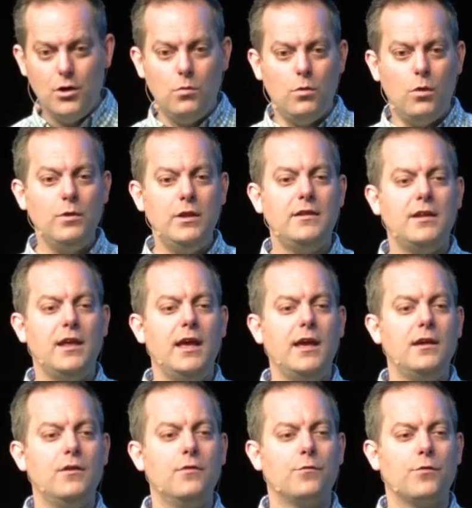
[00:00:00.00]
What would it
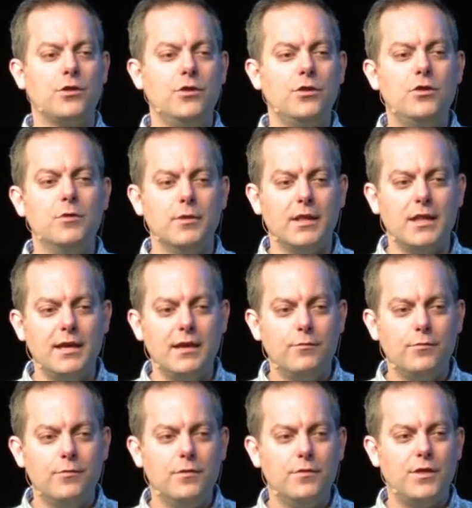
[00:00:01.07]
take for you to
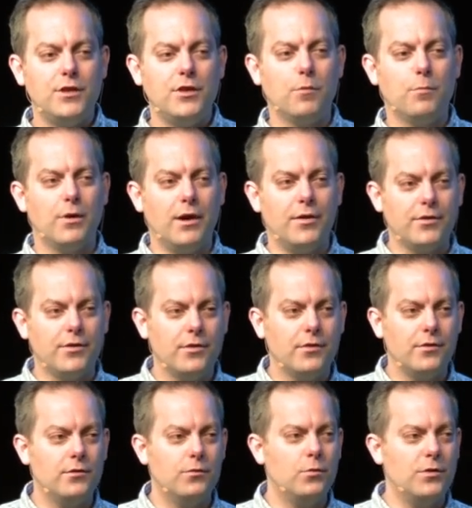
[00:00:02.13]
believe that your brother